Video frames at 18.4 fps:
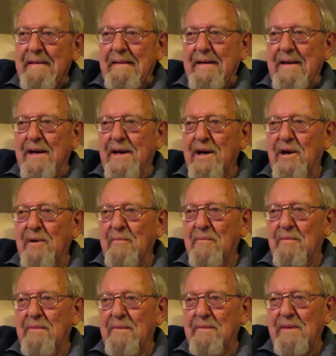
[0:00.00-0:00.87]

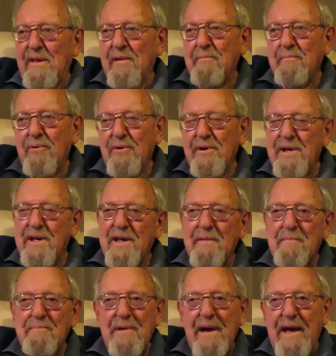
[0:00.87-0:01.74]
The
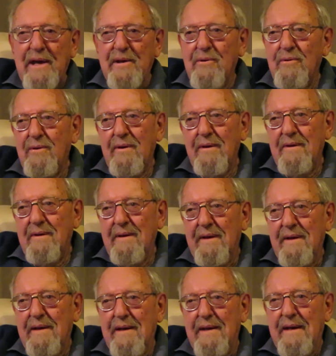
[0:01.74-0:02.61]
appointing panel
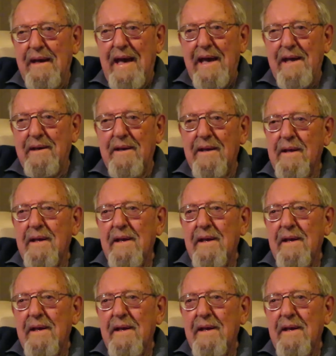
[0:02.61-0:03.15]
had